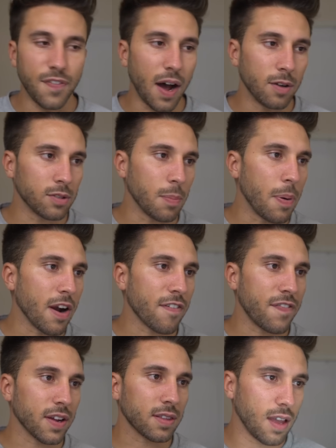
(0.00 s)
found the
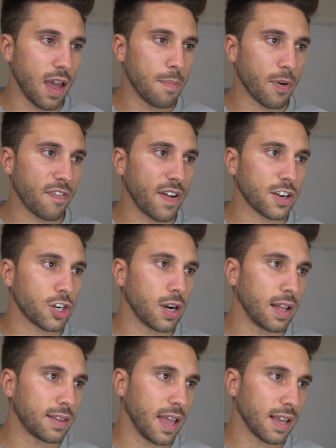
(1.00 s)
perfect and
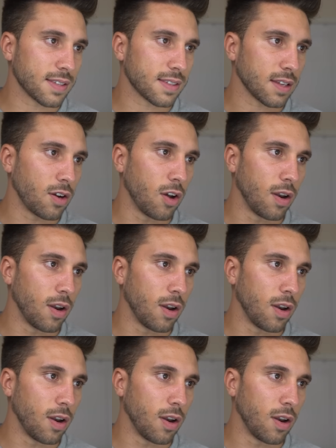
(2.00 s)
professional test